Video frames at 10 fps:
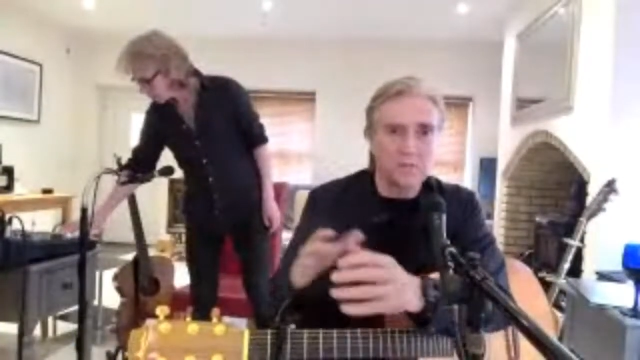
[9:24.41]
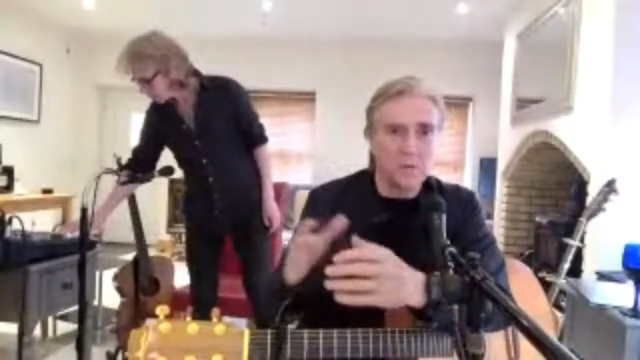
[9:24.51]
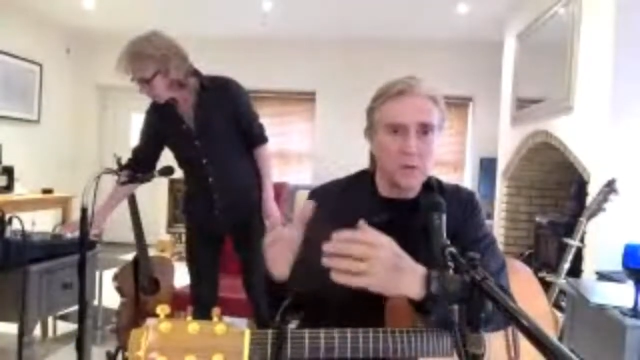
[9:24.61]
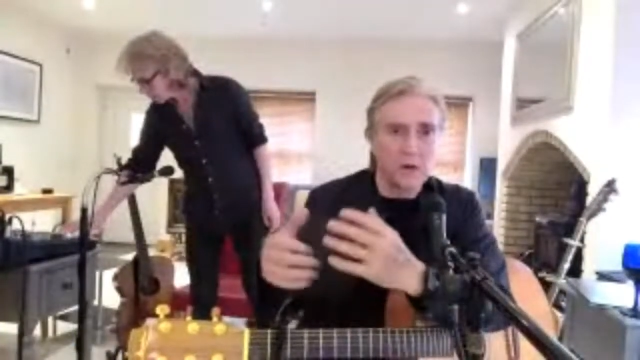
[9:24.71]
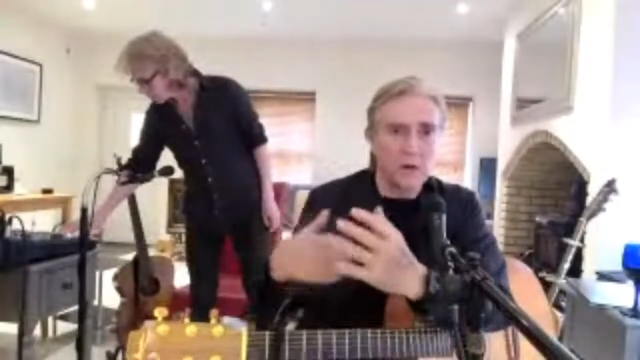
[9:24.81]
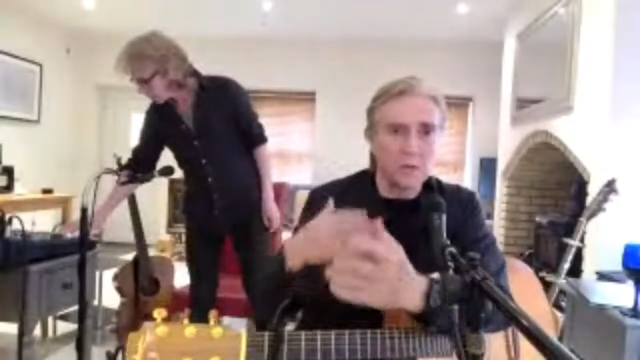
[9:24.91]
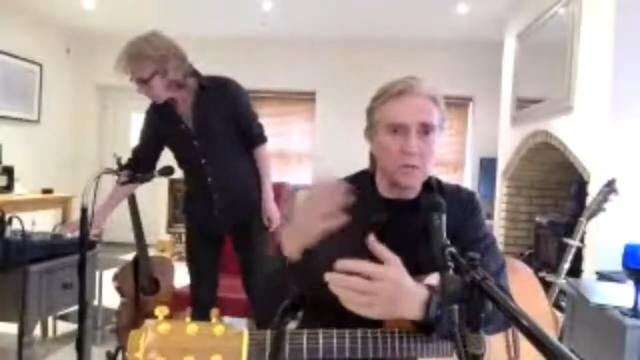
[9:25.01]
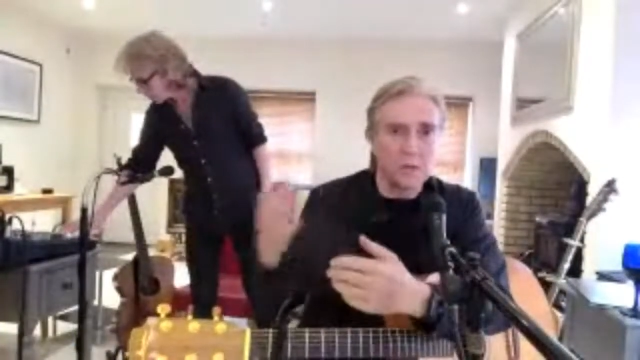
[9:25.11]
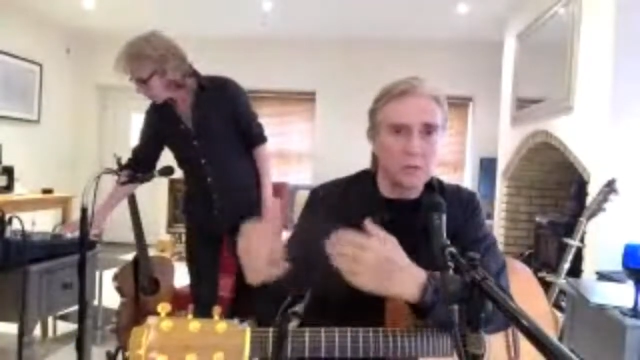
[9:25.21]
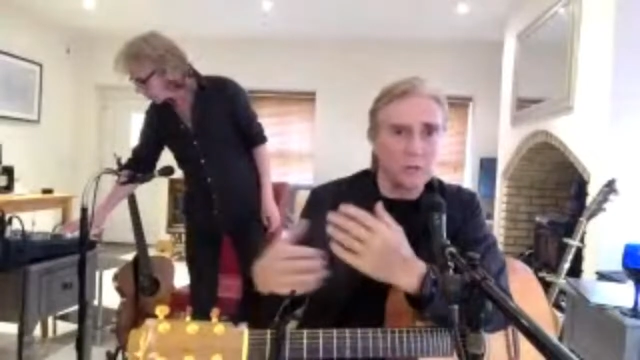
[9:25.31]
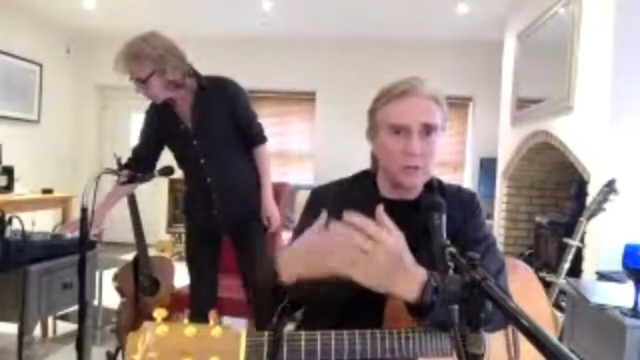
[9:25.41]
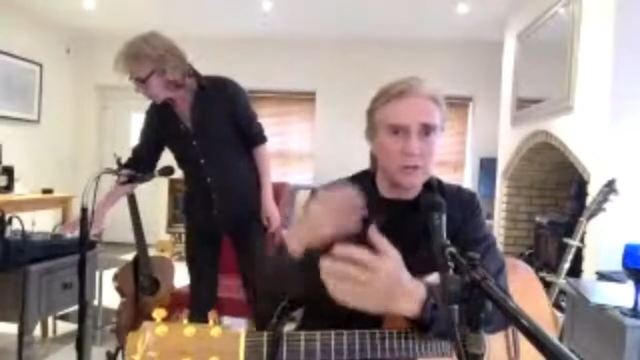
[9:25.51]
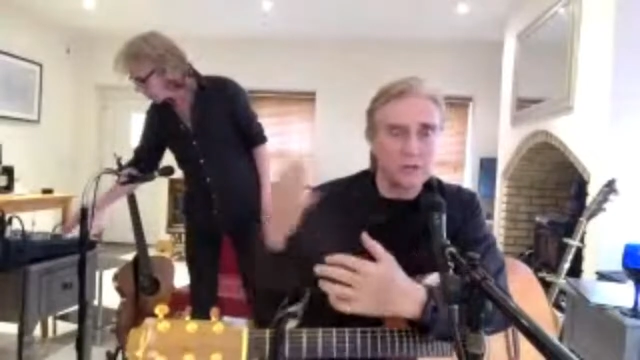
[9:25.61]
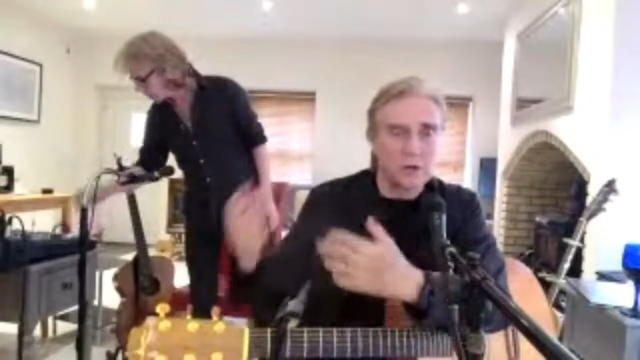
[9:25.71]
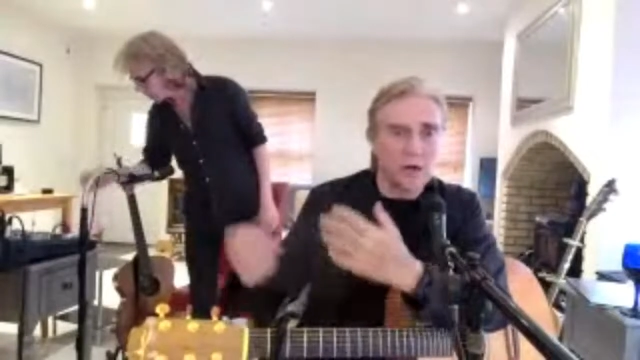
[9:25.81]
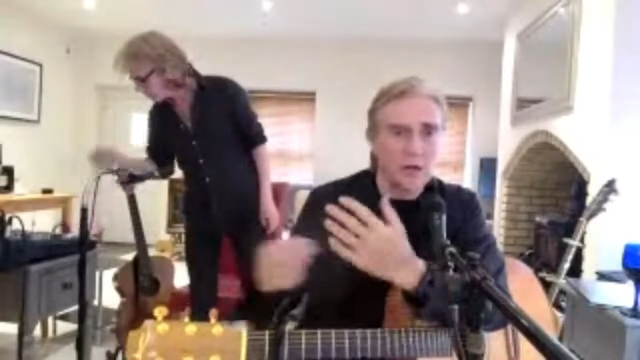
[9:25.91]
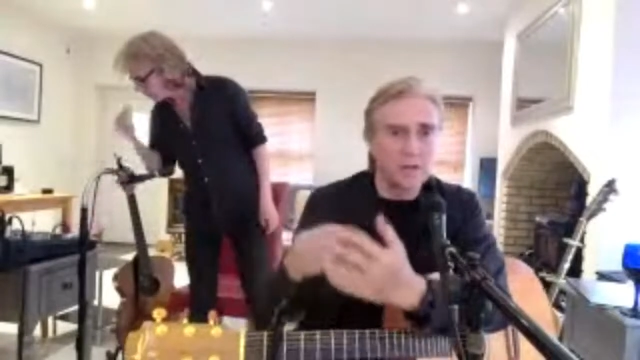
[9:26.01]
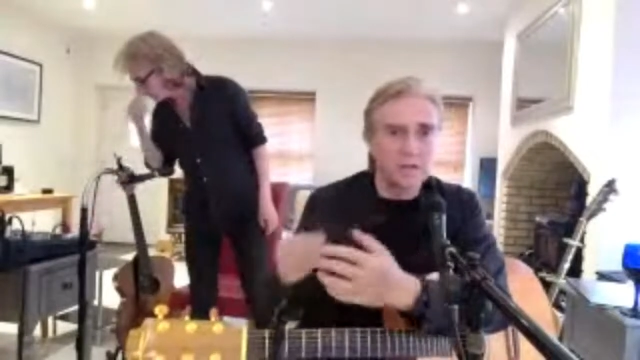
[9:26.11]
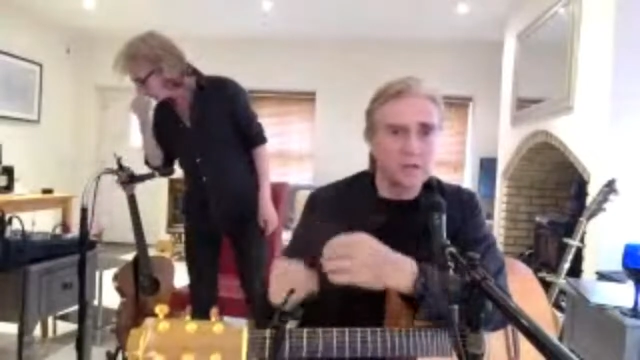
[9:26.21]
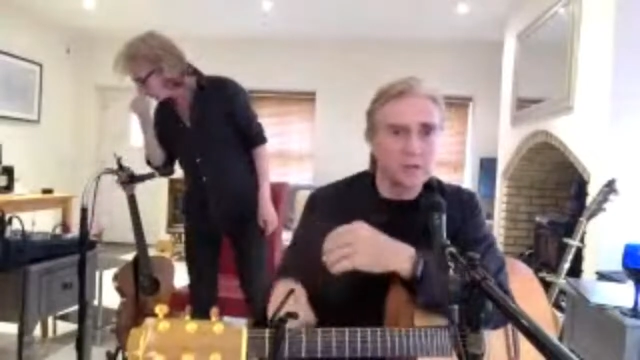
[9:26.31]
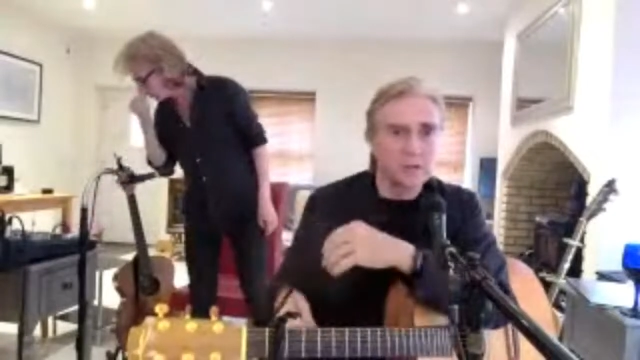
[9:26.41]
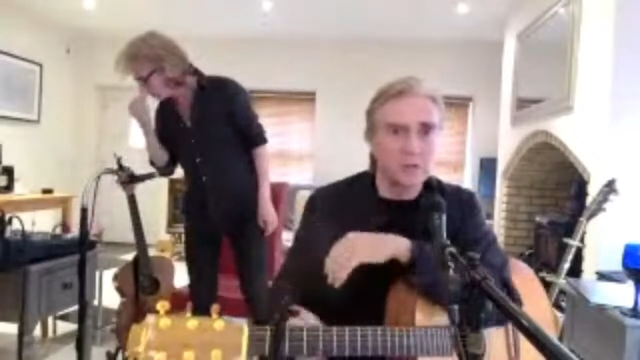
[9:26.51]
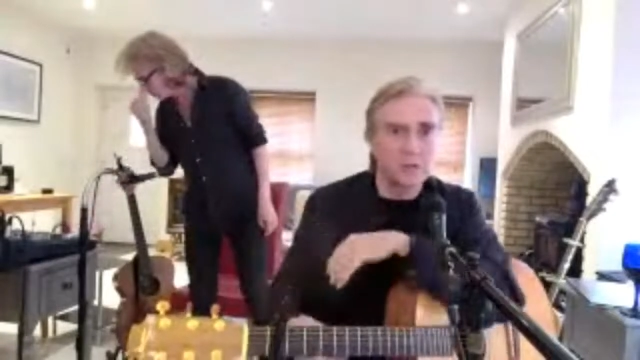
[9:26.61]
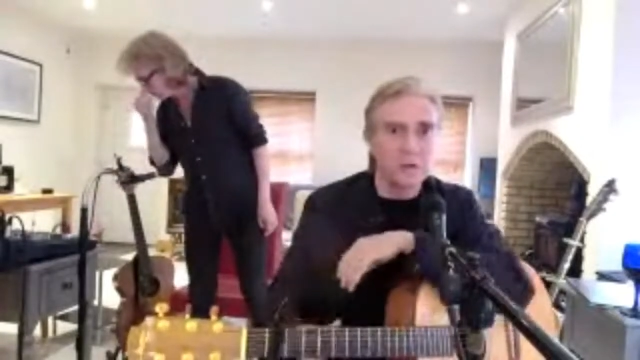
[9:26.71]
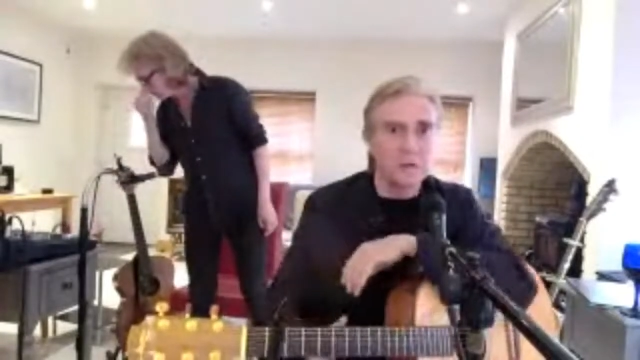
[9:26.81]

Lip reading: But we're just trying to